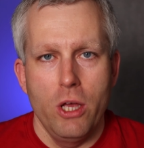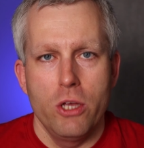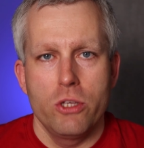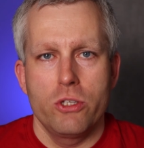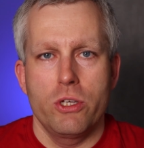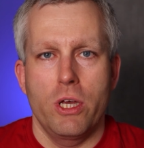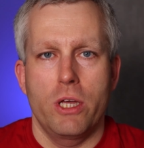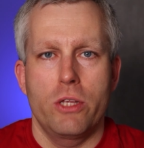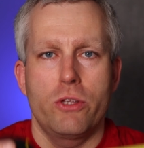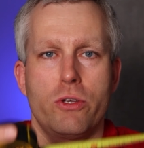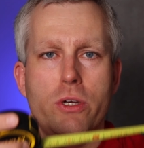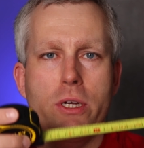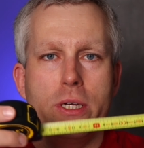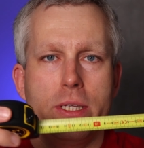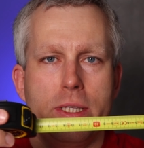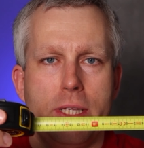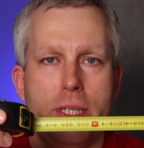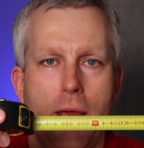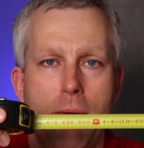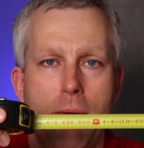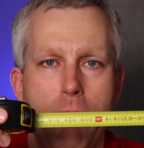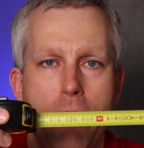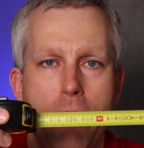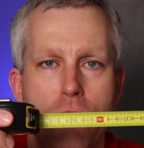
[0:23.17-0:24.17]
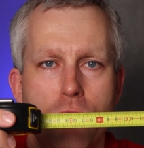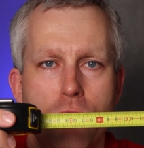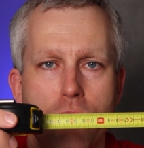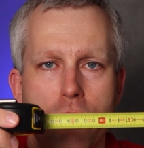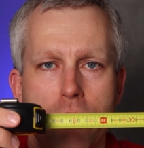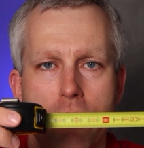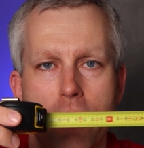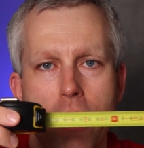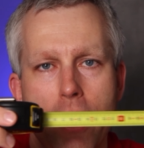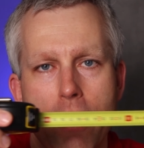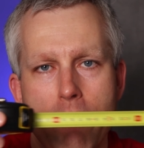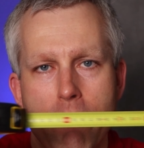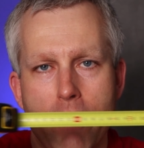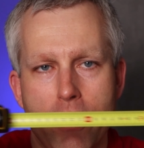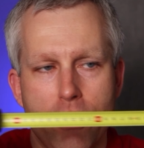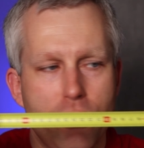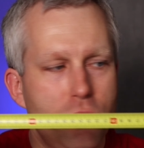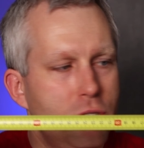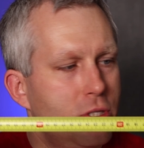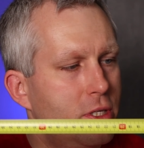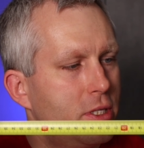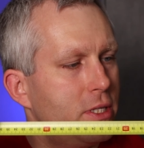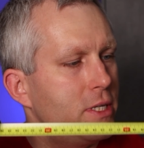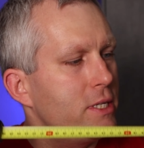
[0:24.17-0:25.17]
So I took a tape measure and
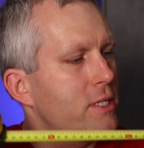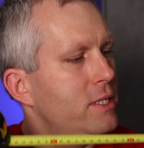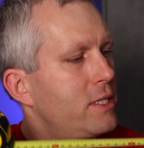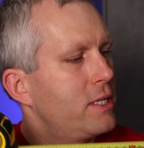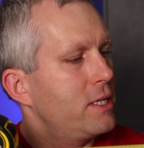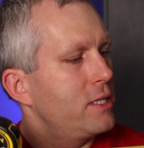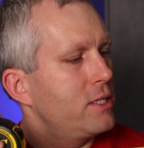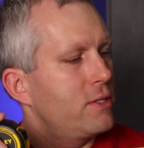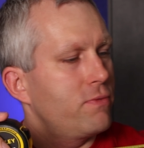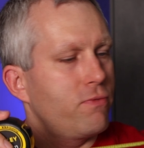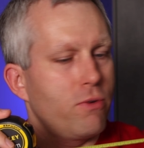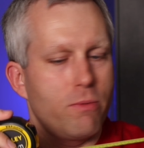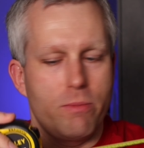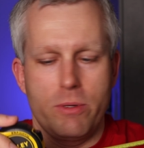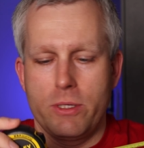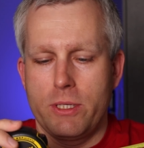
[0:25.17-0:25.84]
measured the distance from a